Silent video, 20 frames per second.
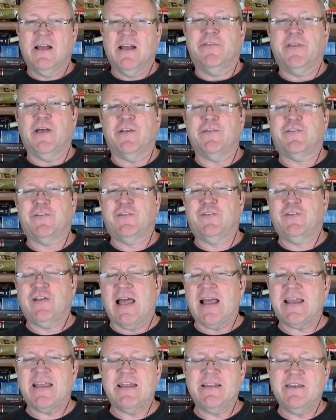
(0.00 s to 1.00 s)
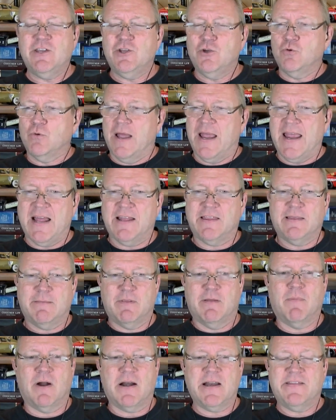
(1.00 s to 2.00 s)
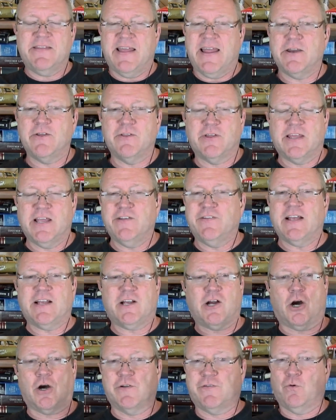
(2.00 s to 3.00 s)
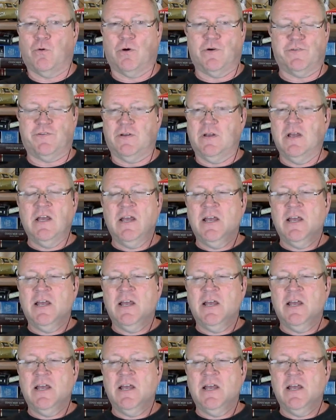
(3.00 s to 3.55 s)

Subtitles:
The second you hand them the money, they hand you the keys, that car is yours.